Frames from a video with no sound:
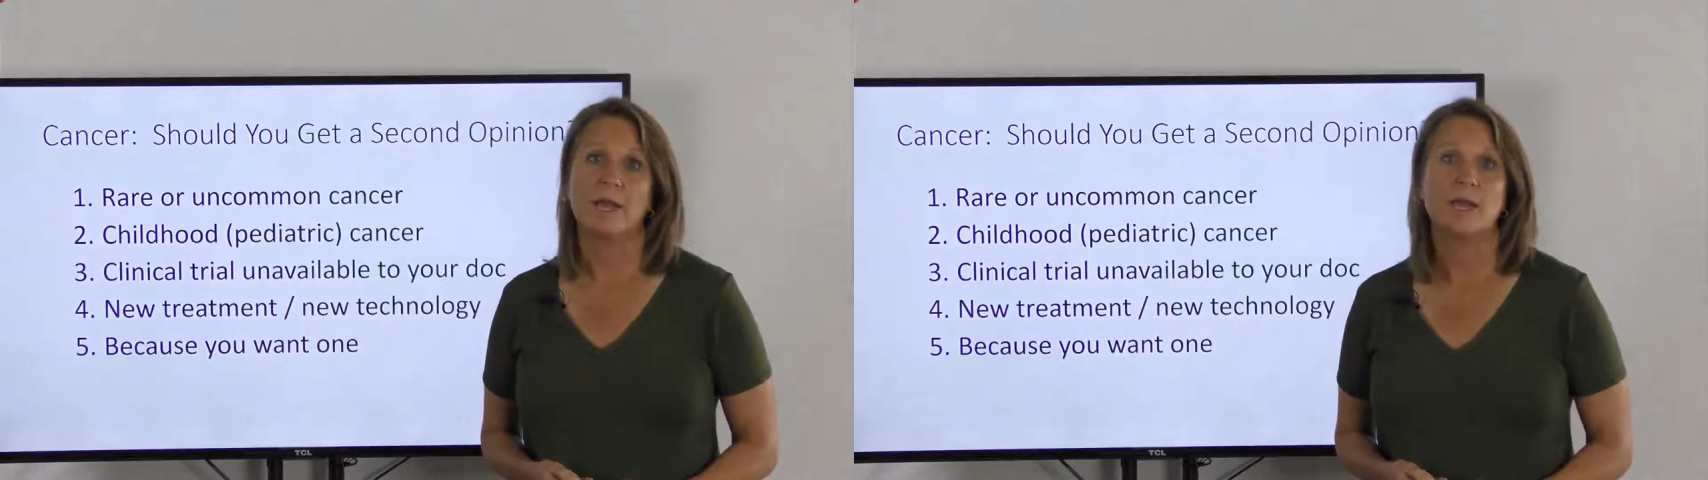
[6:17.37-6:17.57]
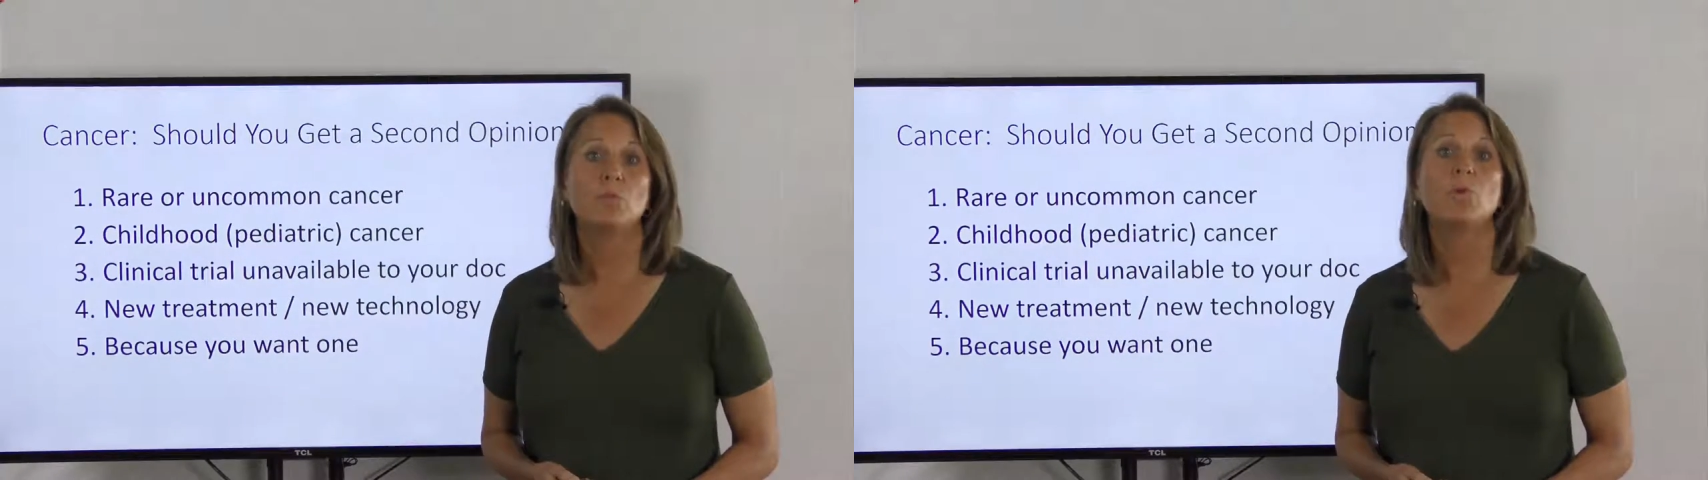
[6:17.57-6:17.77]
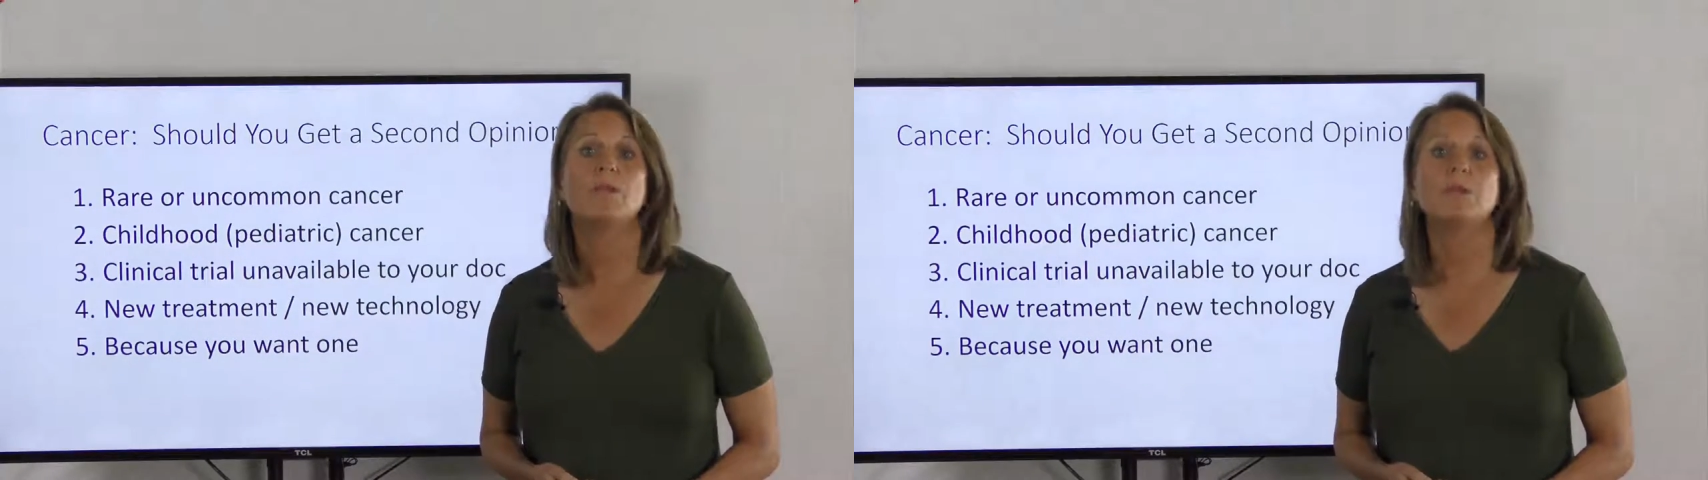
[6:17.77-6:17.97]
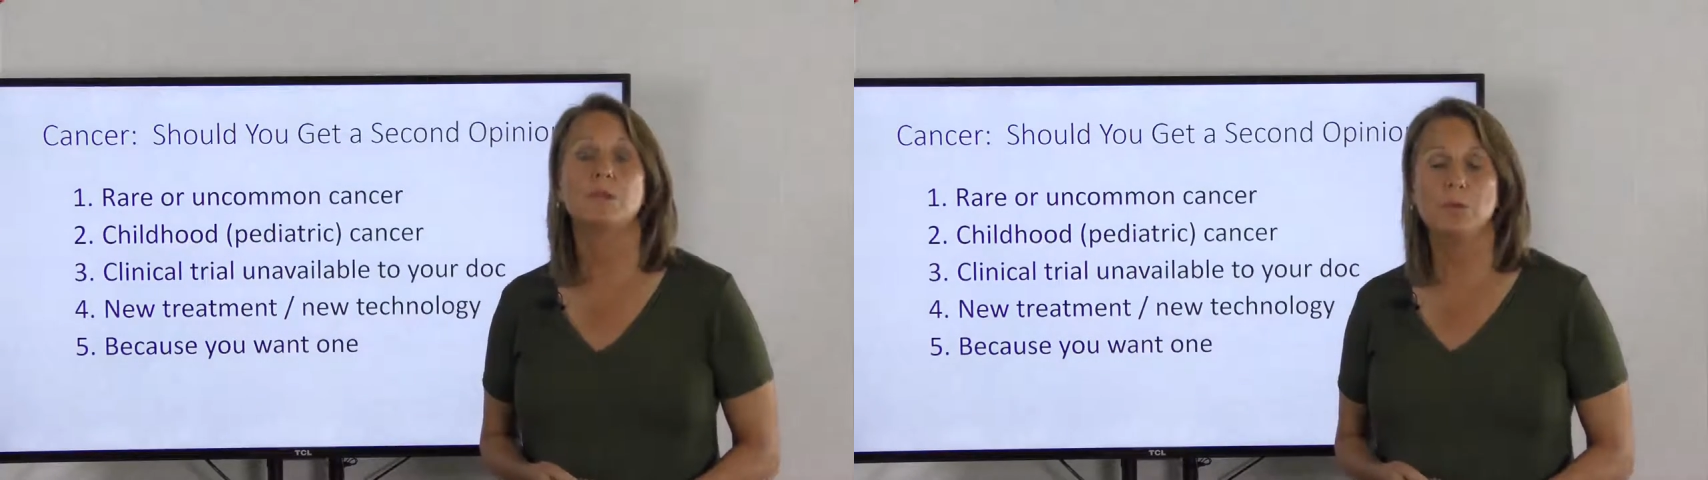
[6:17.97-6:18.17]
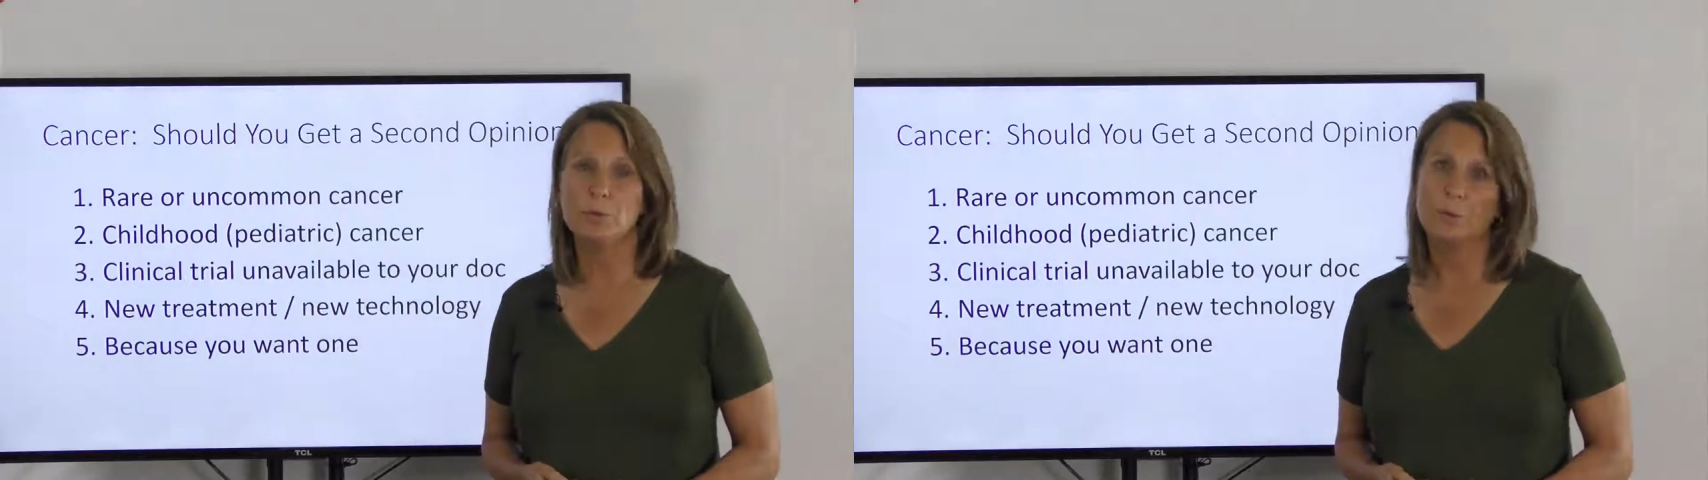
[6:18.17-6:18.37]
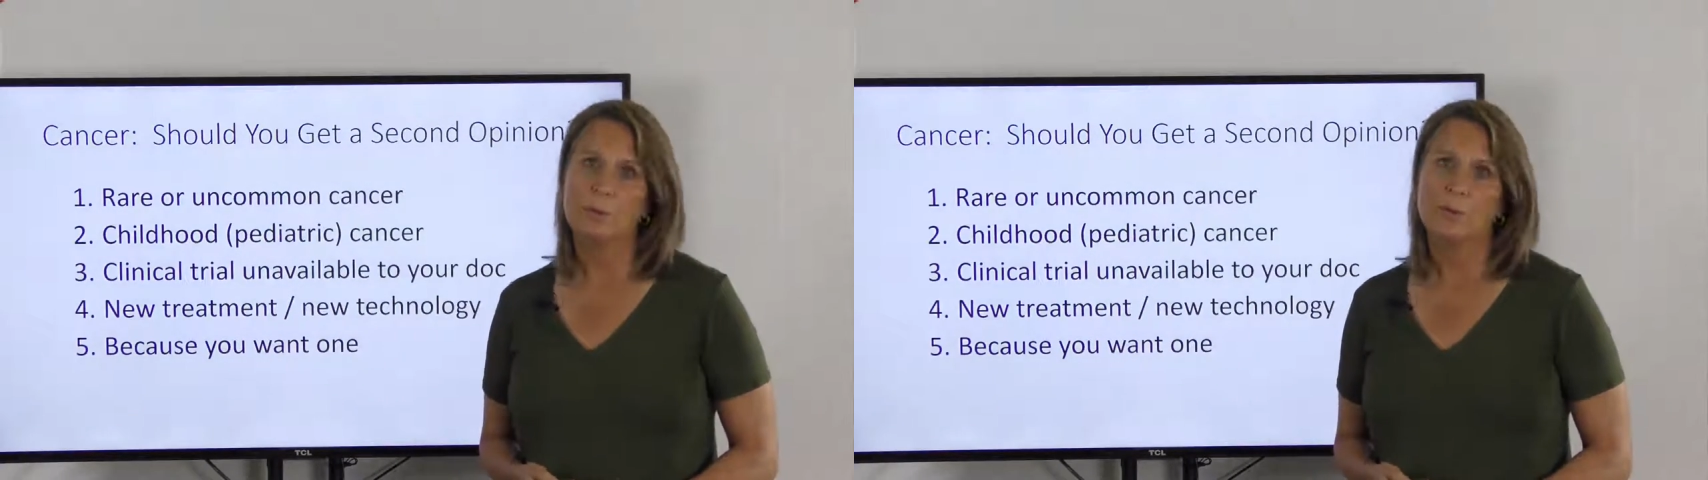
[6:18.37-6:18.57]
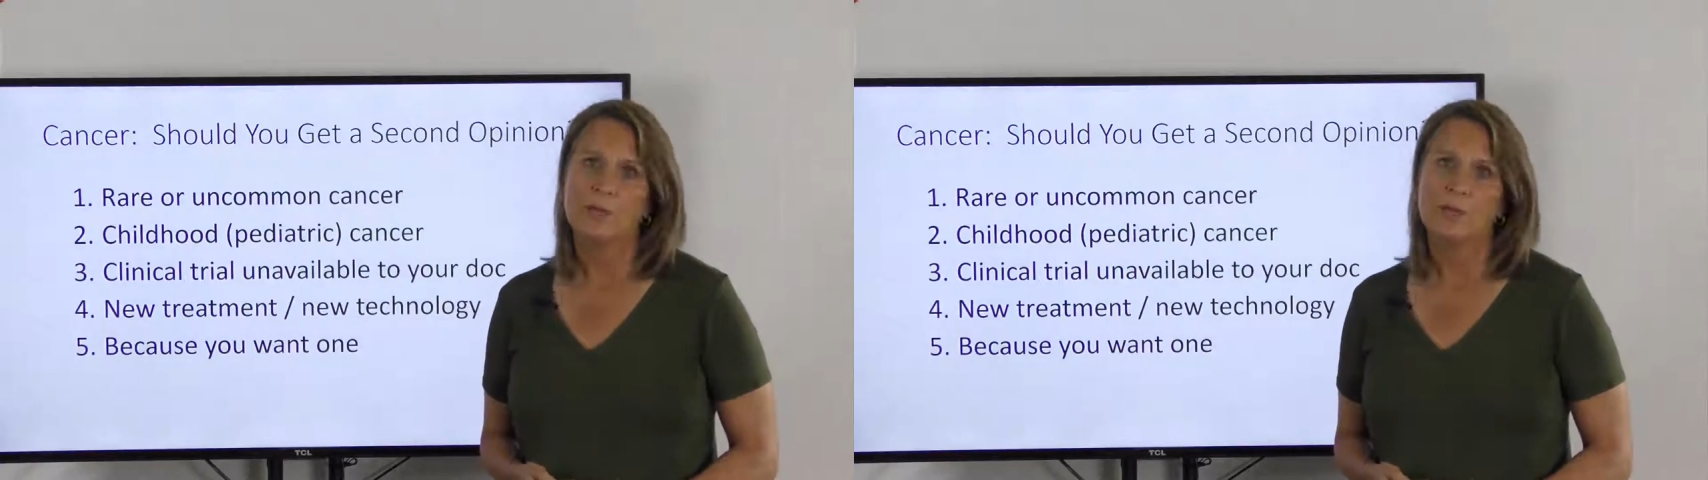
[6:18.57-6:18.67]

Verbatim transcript: and with you.